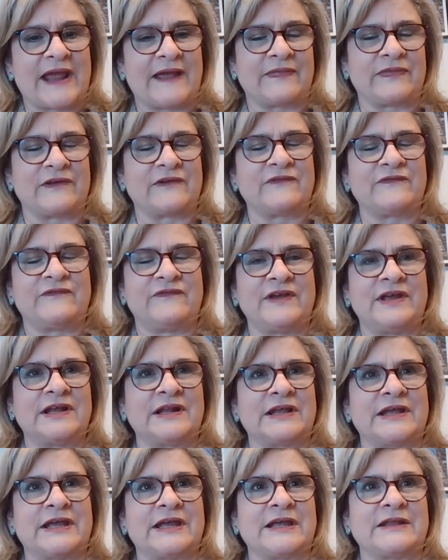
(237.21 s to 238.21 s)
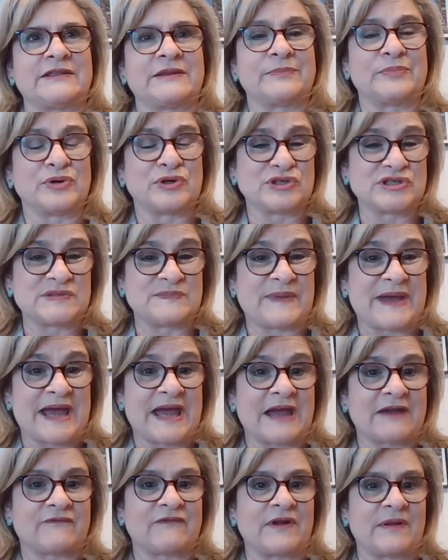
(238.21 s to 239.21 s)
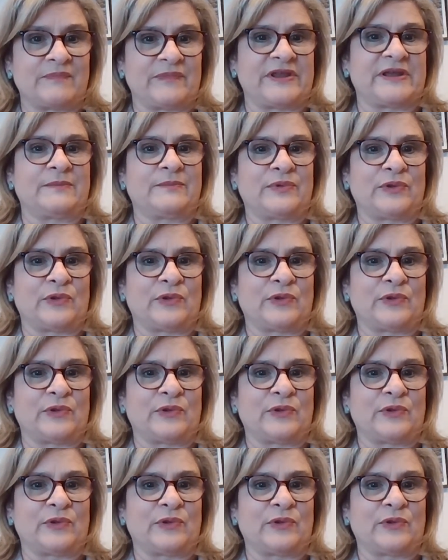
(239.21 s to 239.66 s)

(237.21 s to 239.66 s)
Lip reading: and they're feeling the pushback from the